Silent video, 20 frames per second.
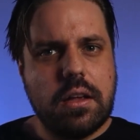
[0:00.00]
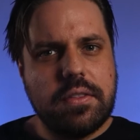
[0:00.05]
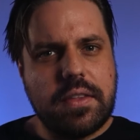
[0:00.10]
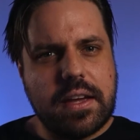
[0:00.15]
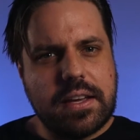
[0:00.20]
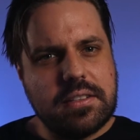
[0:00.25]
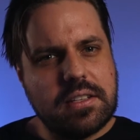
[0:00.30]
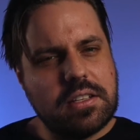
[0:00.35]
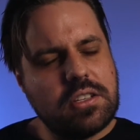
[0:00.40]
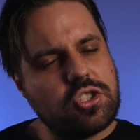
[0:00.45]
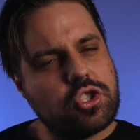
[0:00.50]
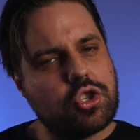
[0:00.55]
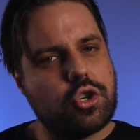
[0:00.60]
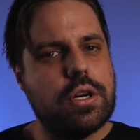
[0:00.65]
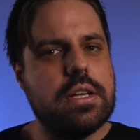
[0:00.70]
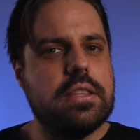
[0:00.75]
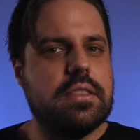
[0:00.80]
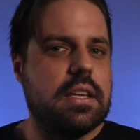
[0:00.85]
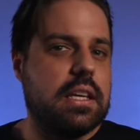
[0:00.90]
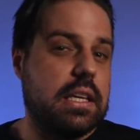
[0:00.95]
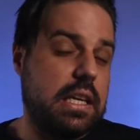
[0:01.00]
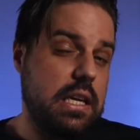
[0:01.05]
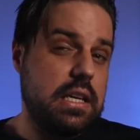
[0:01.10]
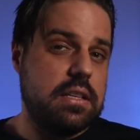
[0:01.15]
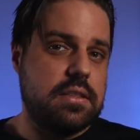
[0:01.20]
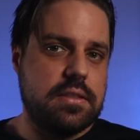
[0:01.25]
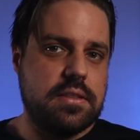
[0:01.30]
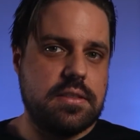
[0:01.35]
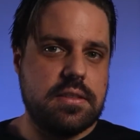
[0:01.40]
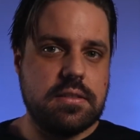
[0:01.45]
They didn't treat the
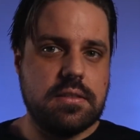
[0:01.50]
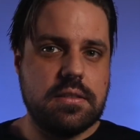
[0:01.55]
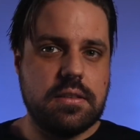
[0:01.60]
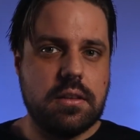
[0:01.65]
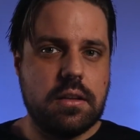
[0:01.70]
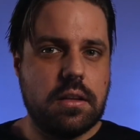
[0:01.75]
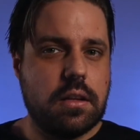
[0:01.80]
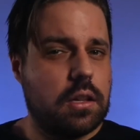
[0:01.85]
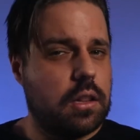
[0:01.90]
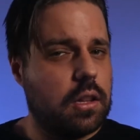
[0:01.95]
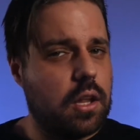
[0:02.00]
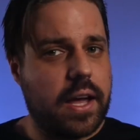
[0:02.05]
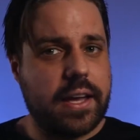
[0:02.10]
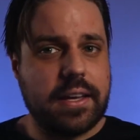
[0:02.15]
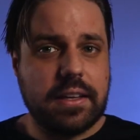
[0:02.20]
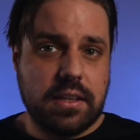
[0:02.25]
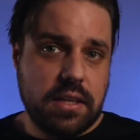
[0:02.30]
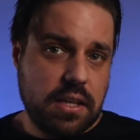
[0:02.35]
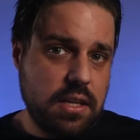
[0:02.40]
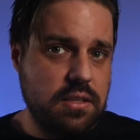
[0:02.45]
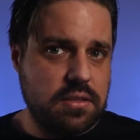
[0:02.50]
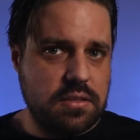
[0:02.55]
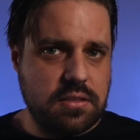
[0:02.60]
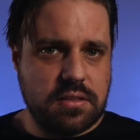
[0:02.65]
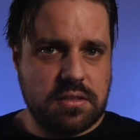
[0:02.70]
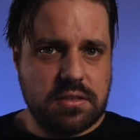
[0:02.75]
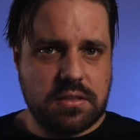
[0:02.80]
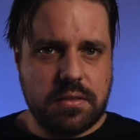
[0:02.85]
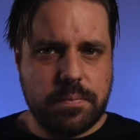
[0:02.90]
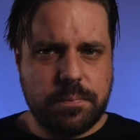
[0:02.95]
kids like
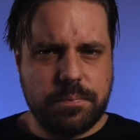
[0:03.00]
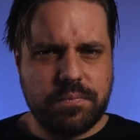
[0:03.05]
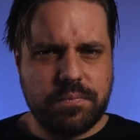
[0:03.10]
kids.